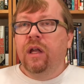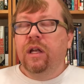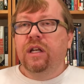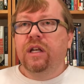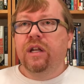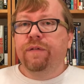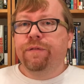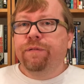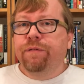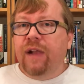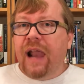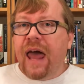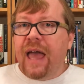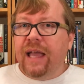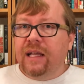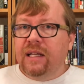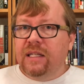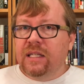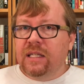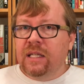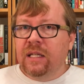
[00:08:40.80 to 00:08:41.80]

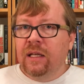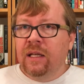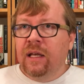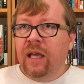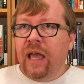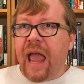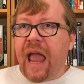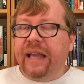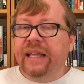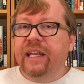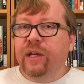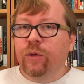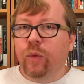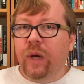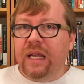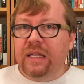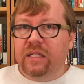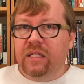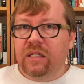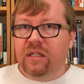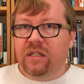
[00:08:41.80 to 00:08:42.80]
deflect
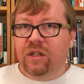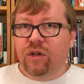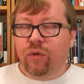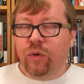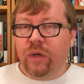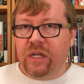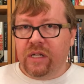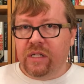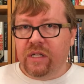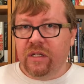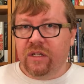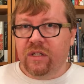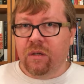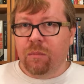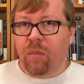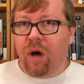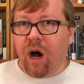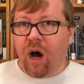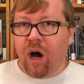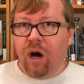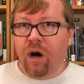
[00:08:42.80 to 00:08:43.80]
anti-racist
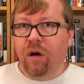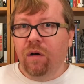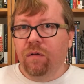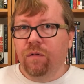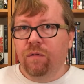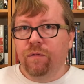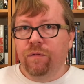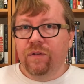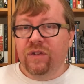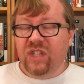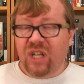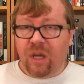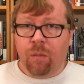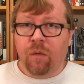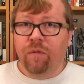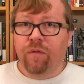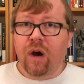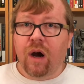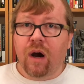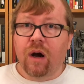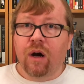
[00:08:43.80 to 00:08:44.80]
criticism of some
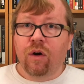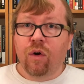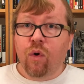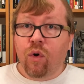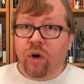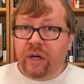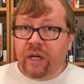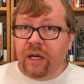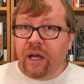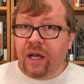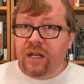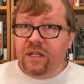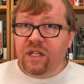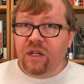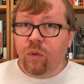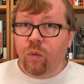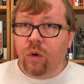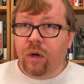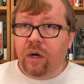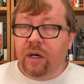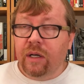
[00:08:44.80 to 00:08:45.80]
of our
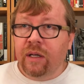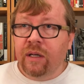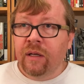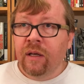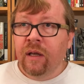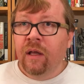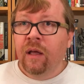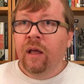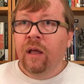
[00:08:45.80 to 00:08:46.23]
organizing work,